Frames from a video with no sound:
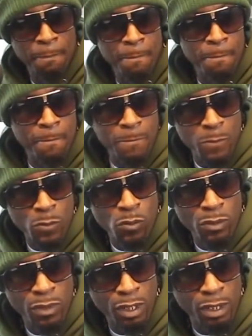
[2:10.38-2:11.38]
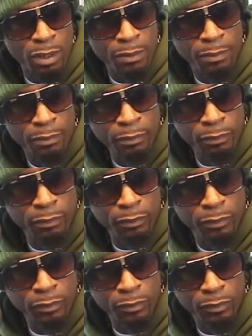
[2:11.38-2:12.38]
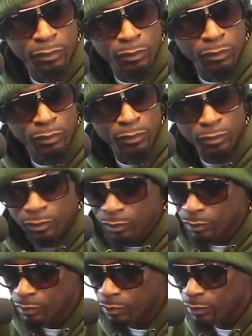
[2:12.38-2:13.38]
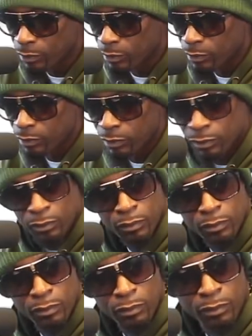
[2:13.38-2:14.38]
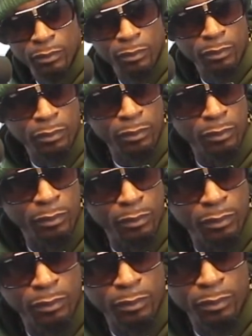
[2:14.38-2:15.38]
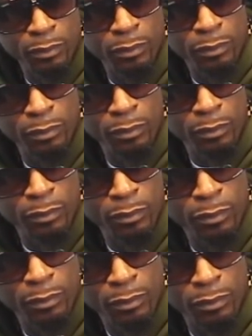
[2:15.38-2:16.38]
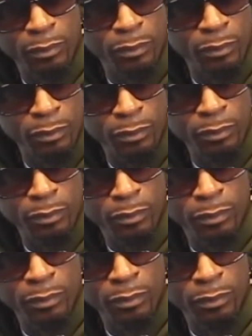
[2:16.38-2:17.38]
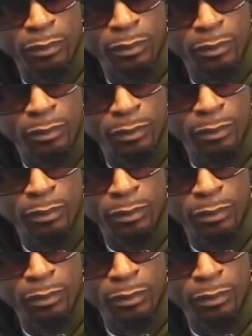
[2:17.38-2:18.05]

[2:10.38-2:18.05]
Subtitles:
The person shown says nothing.